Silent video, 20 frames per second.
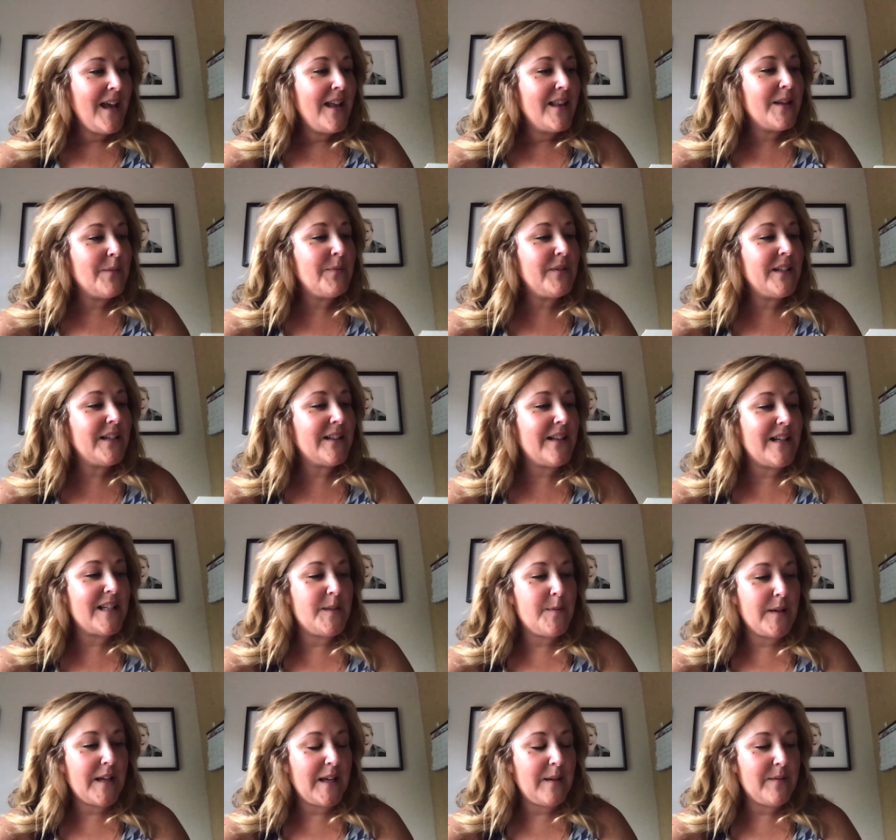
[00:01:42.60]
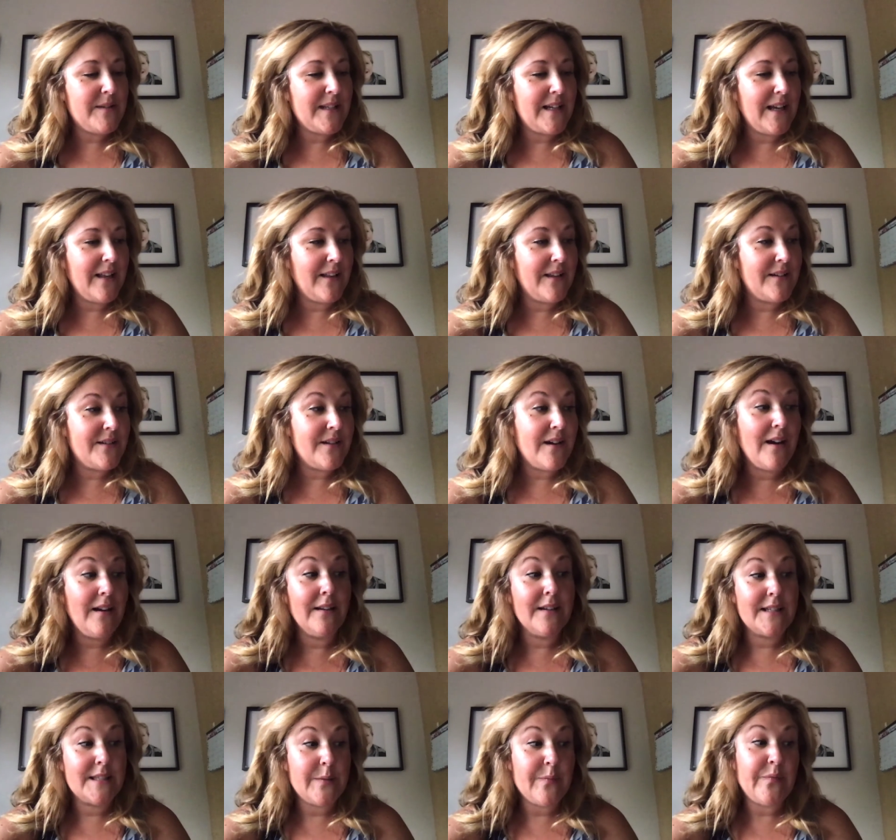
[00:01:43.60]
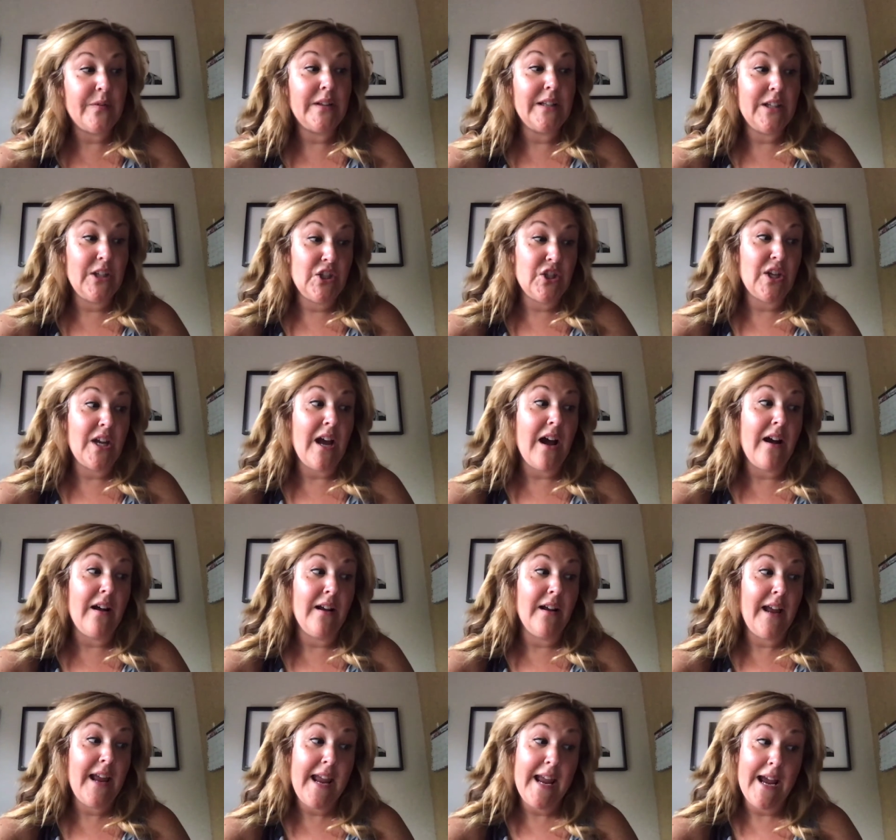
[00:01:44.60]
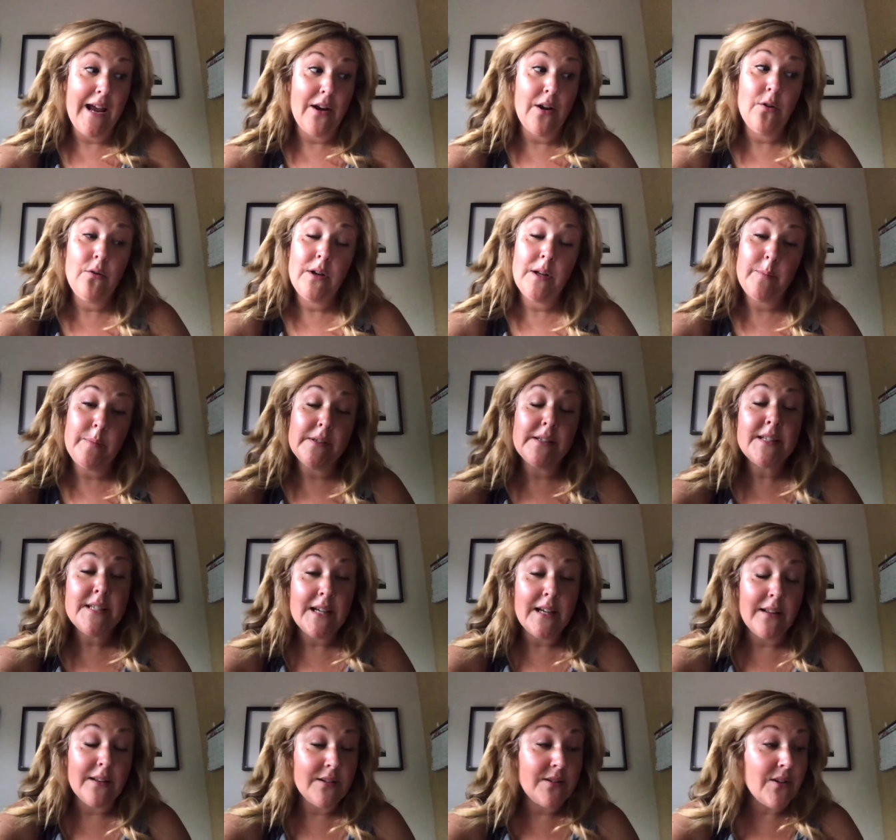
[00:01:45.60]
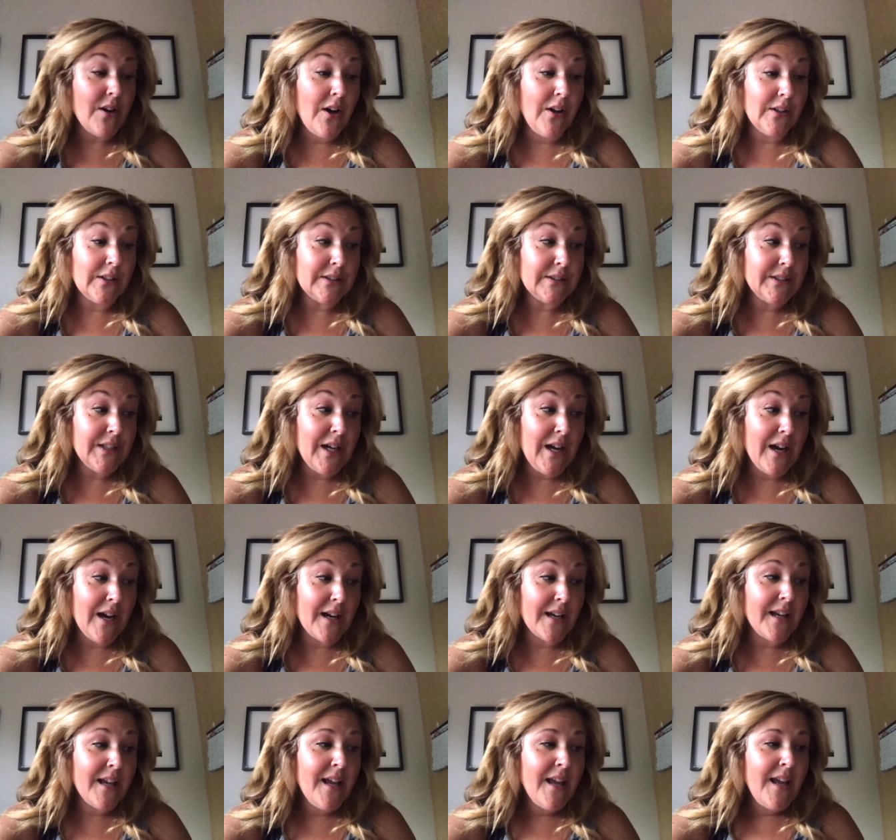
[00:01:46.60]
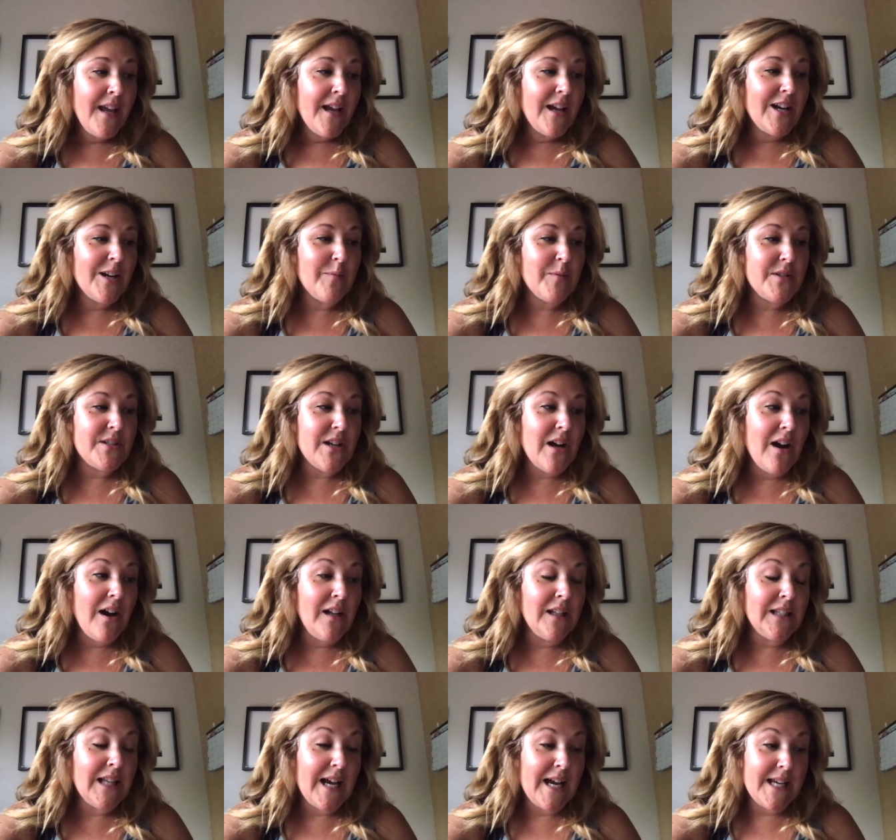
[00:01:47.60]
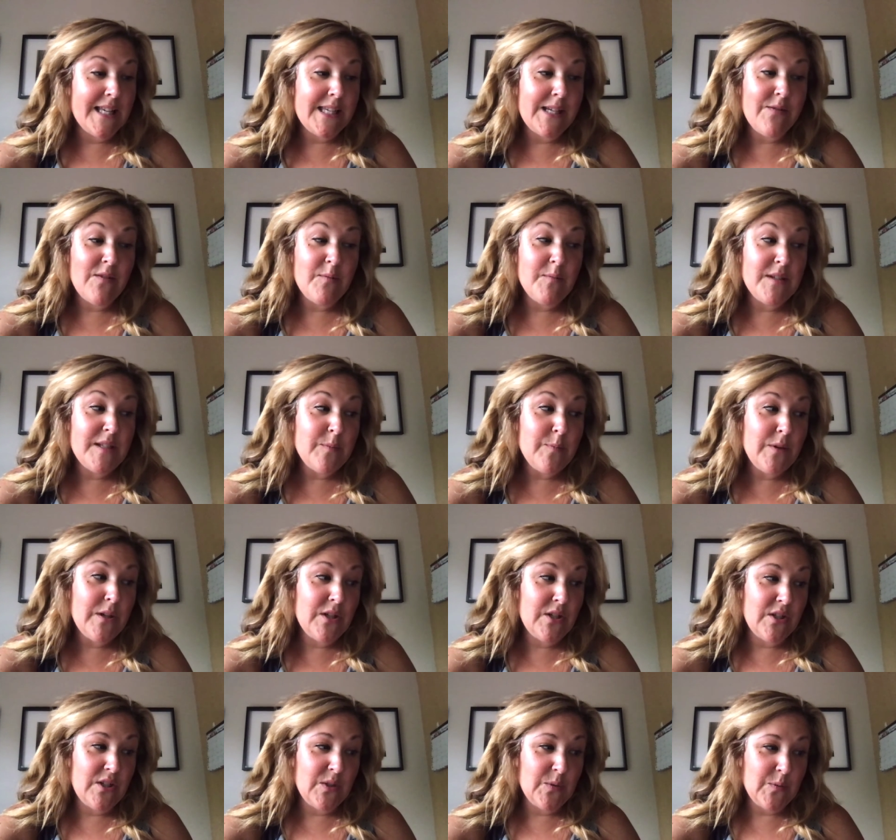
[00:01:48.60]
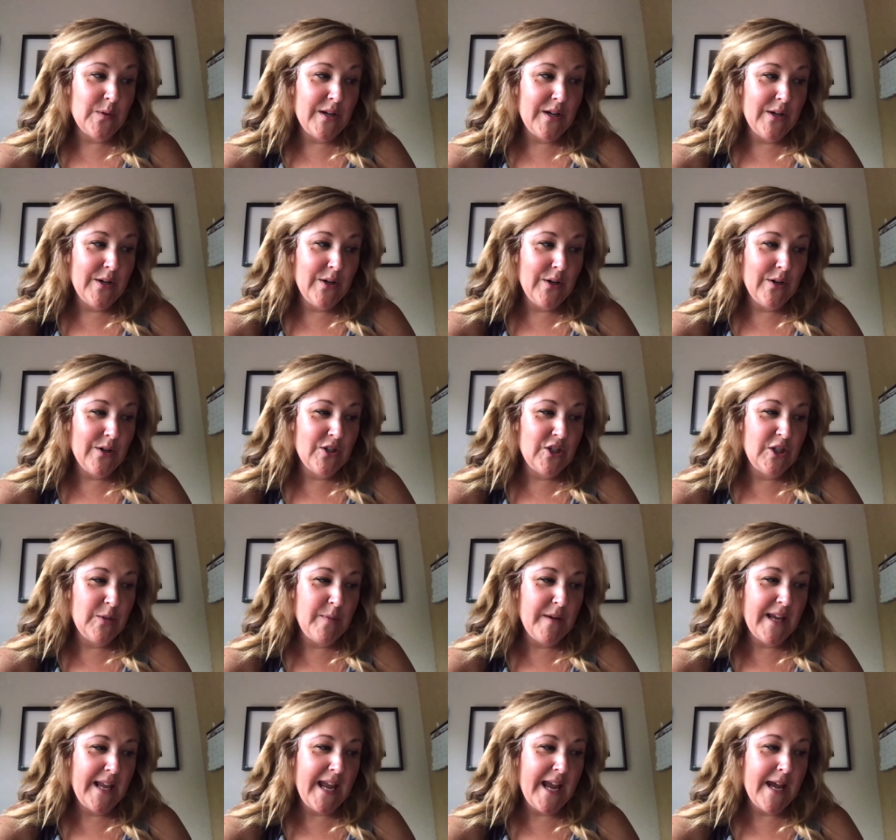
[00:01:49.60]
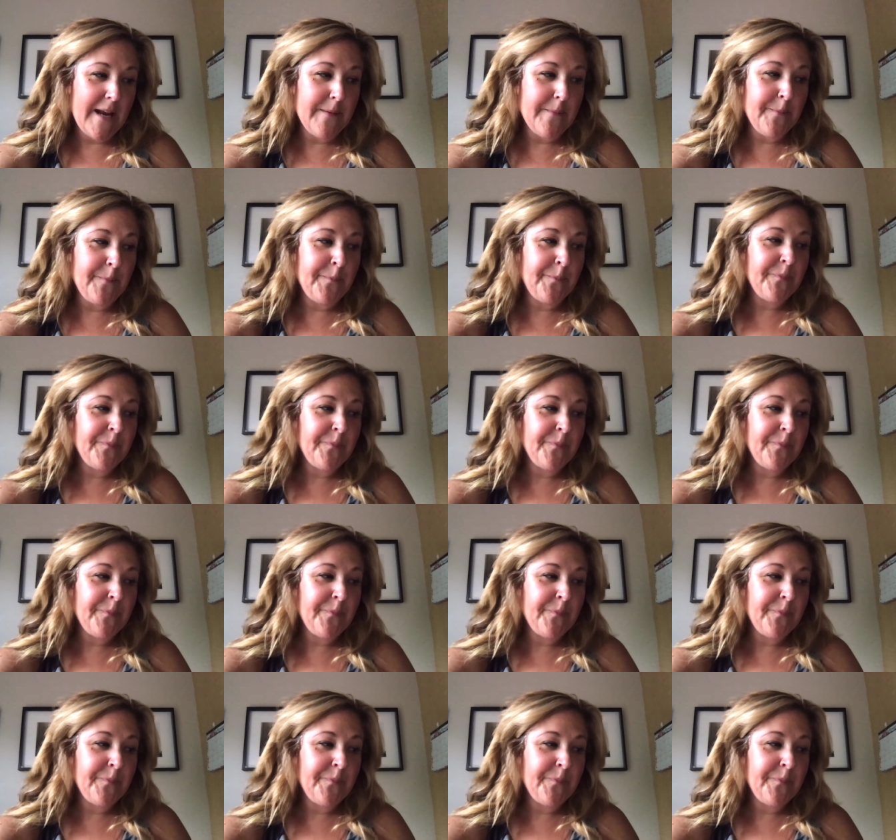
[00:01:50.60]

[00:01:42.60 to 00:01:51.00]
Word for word: Then when the class became silent, all except Felicia uh, Ann, who had been silent all along, and almost all eyes, even Miss Pidgeon's, were on her, she began.